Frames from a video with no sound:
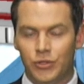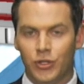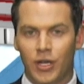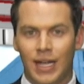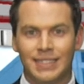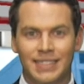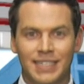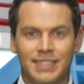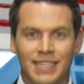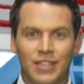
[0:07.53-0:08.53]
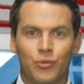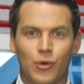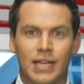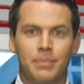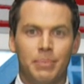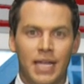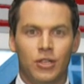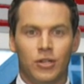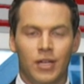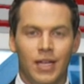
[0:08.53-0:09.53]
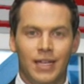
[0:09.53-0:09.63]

took on 16th ranked Baylor.